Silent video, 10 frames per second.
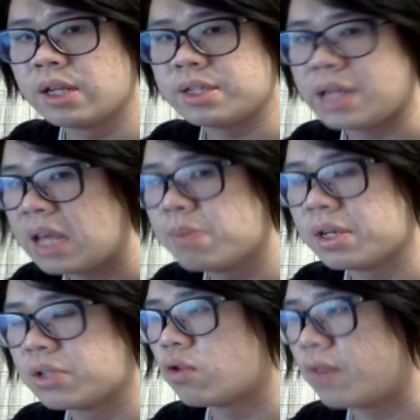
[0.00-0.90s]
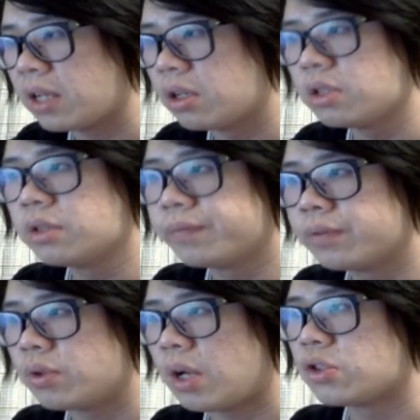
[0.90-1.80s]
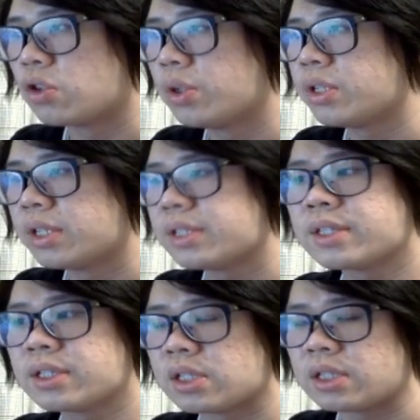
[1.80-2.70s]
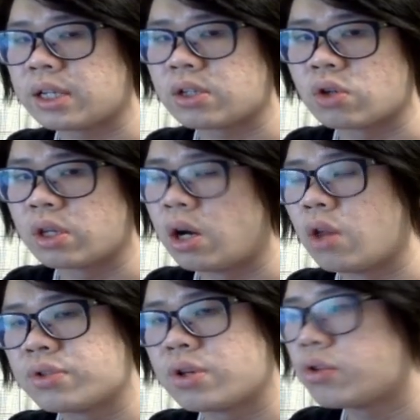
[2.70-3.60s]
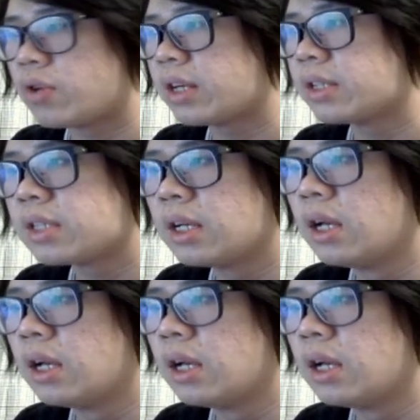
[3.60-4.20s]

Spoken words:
name as your Vanguard to actually go into this, just like the other Xerath Dragons.